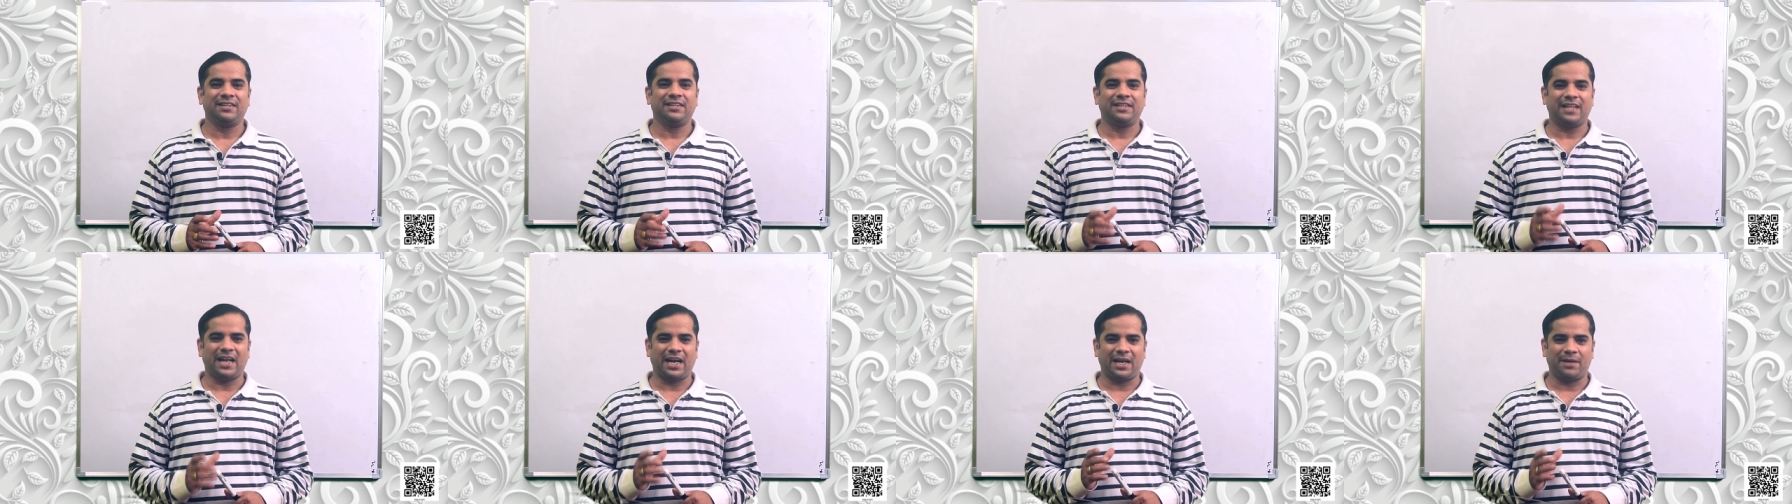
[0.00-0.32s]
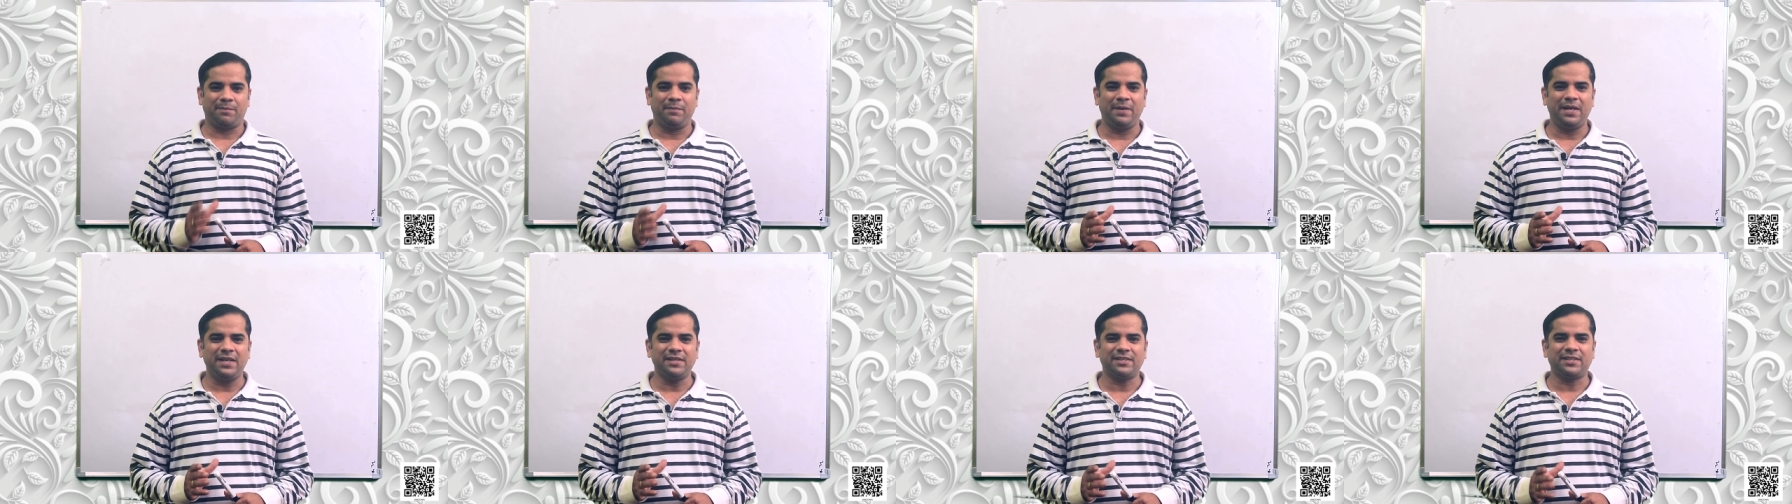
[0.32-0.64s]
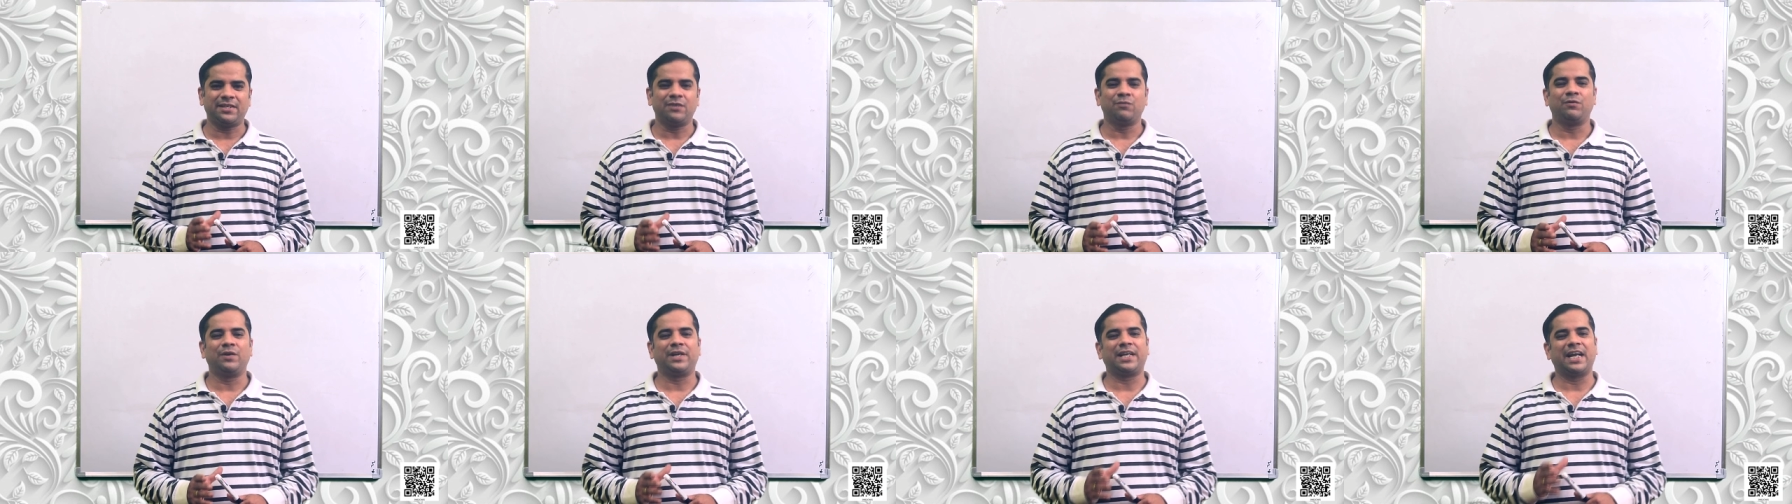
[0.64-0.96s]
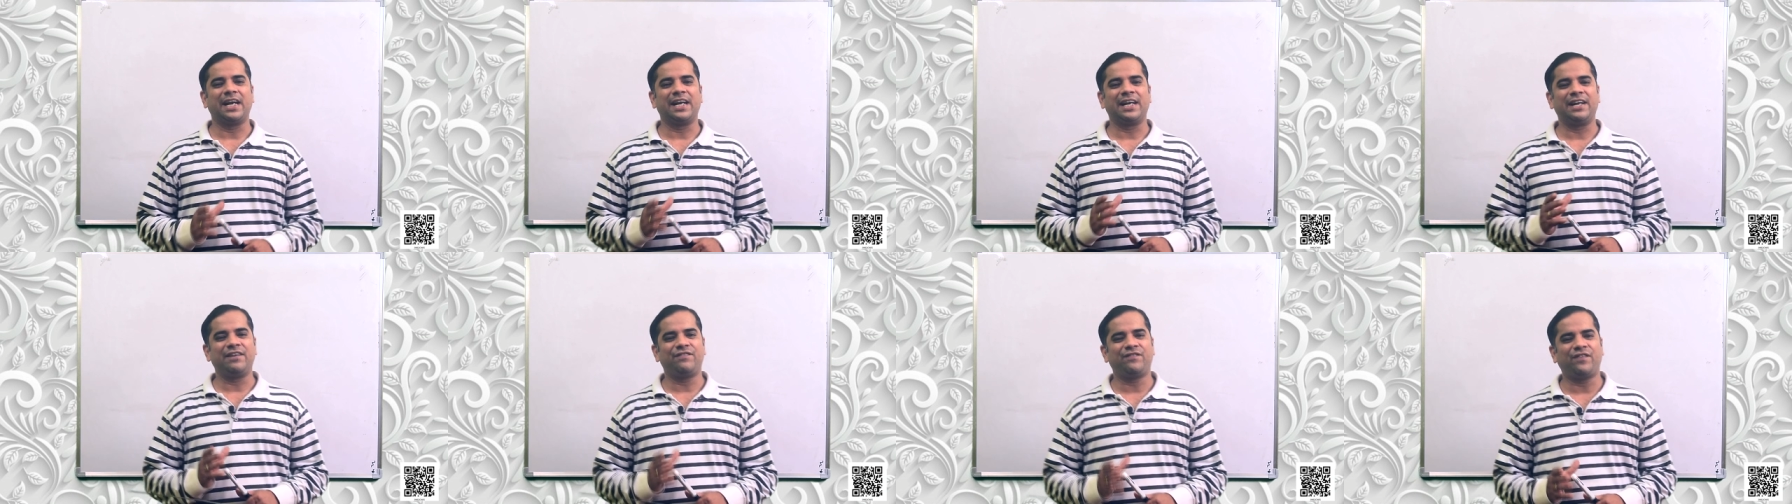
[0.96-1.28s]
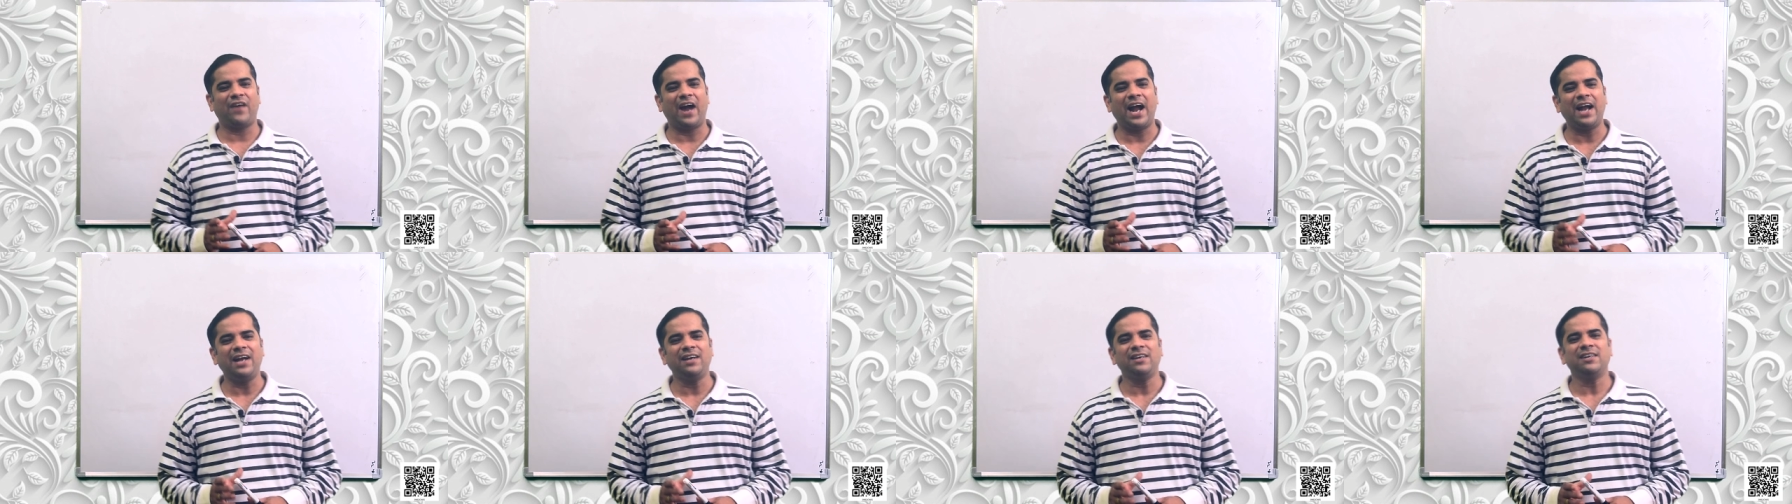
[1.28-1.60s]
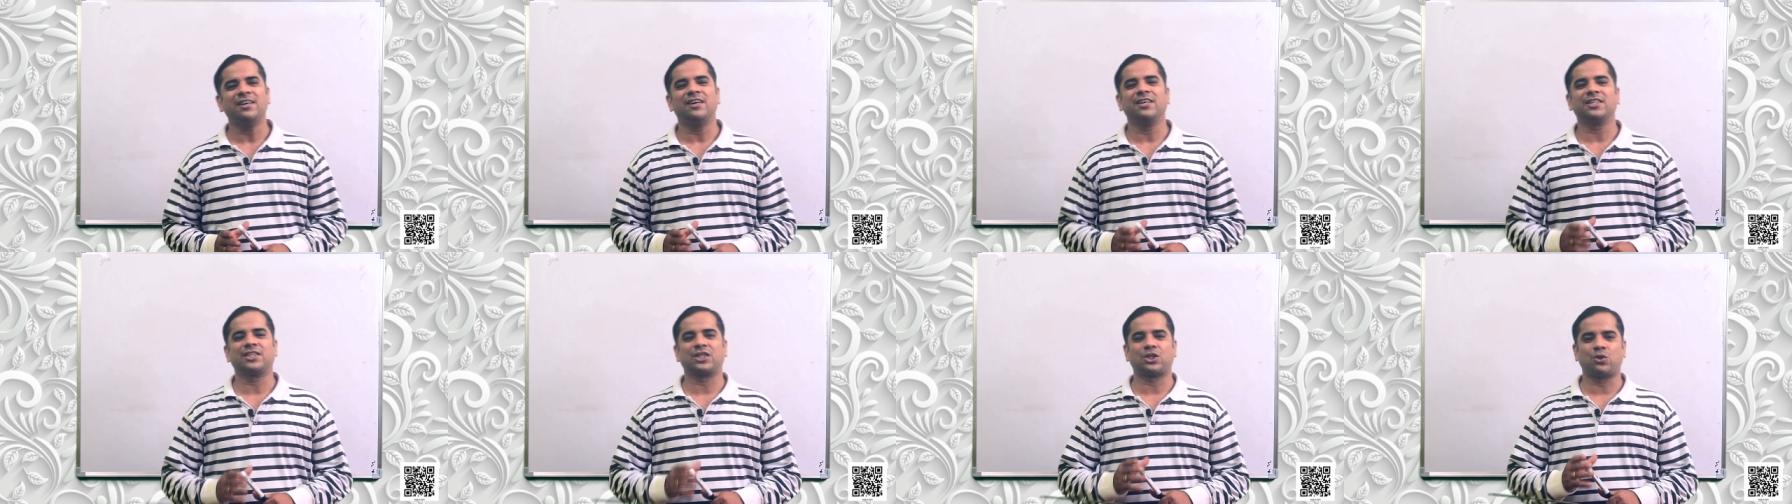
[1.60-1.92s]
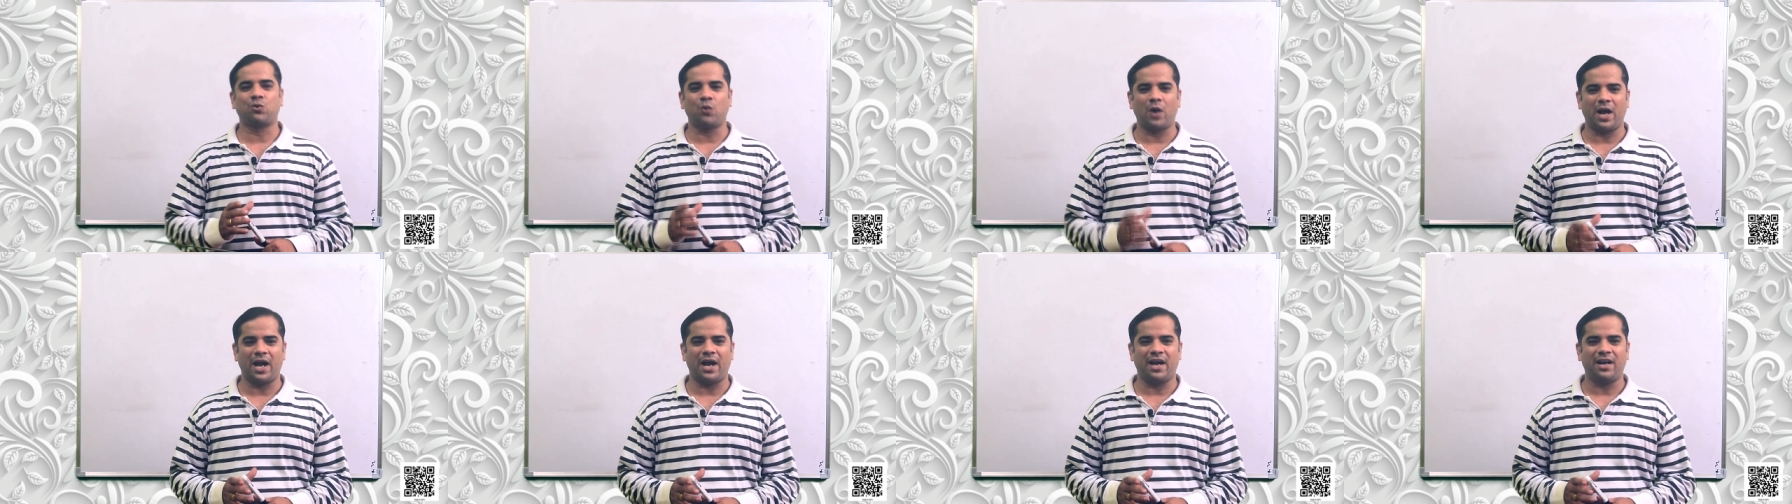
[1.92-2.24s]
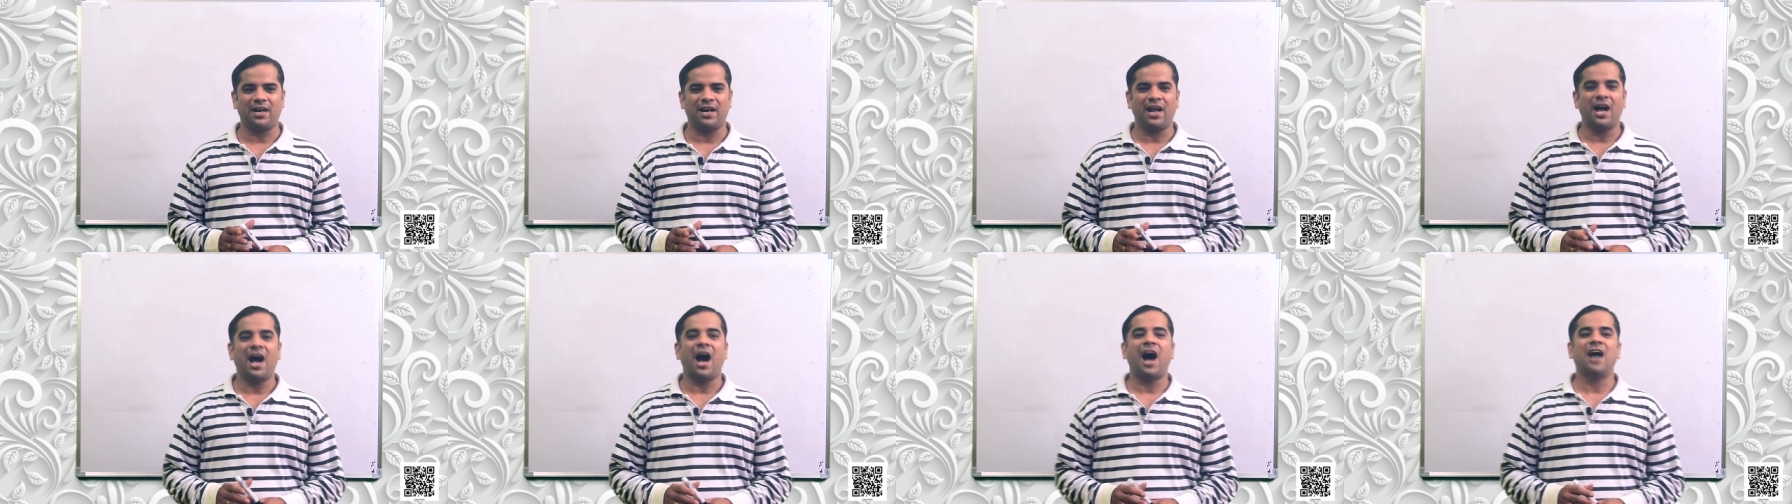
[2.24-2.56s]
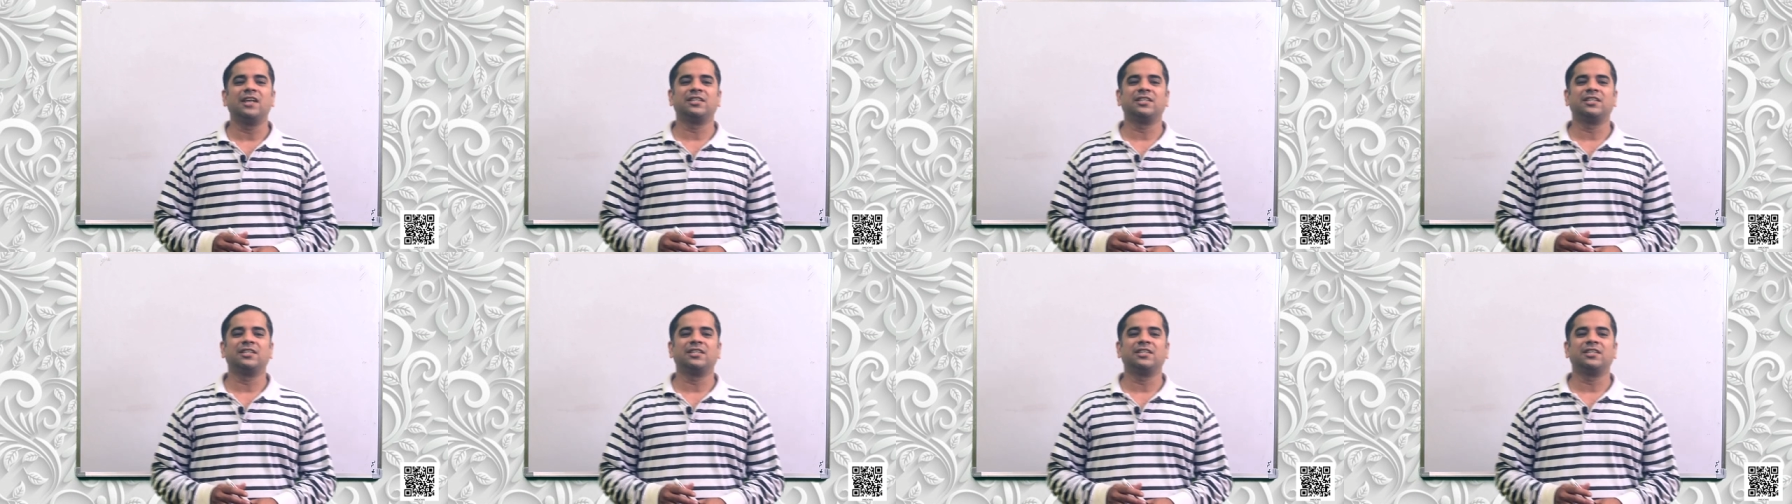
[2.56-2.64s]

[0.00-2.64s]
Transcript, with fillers: That means we can define a square